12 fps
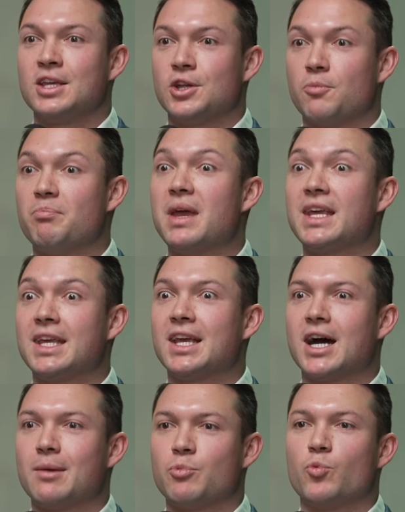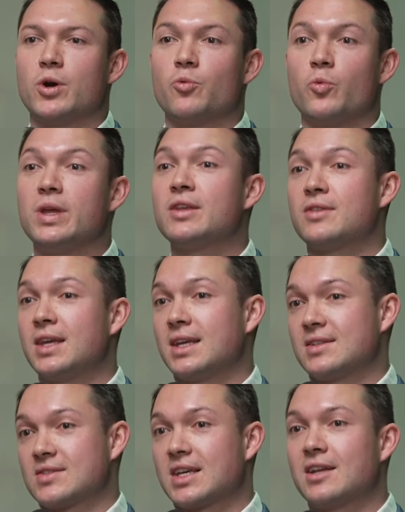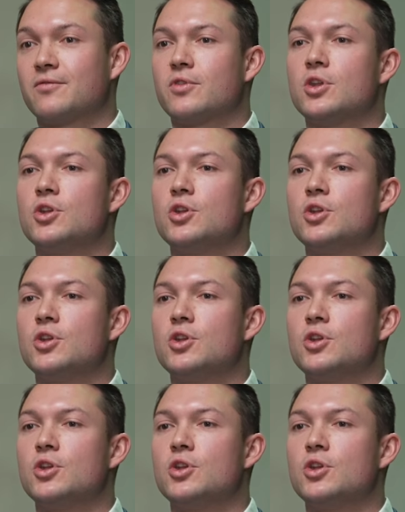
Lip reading: making up what we think is kind of the